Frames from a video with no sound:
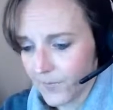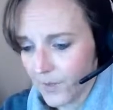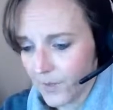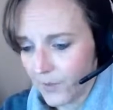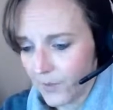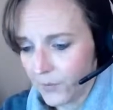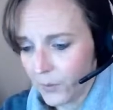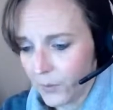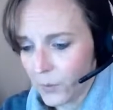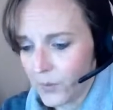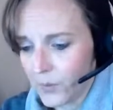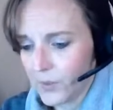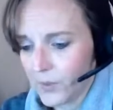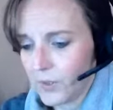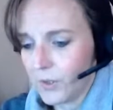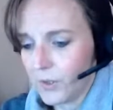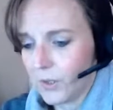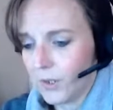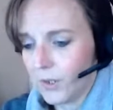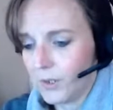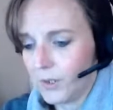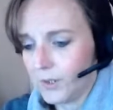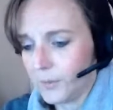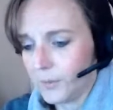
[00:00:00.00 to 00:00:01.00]
Of course, it's
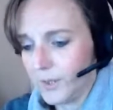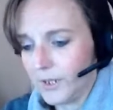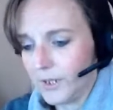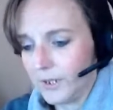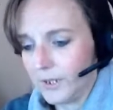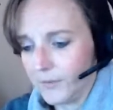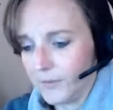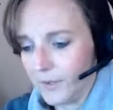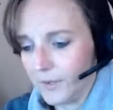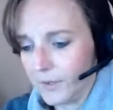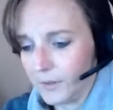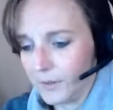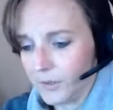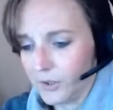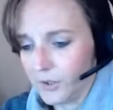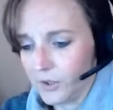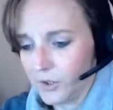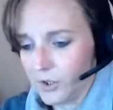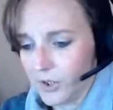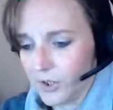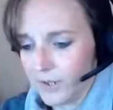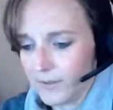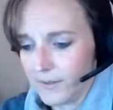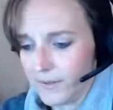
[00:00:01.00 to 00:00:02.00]
going to be difficult to
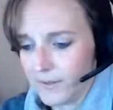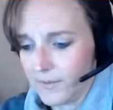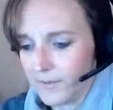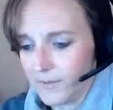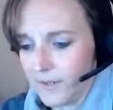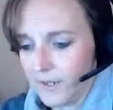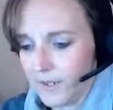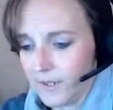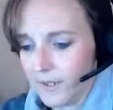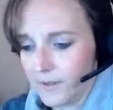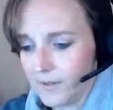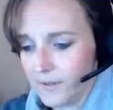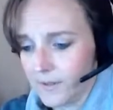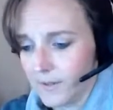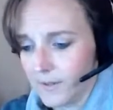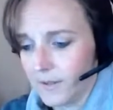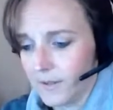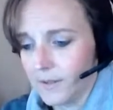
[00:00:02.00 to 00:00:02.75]
justify that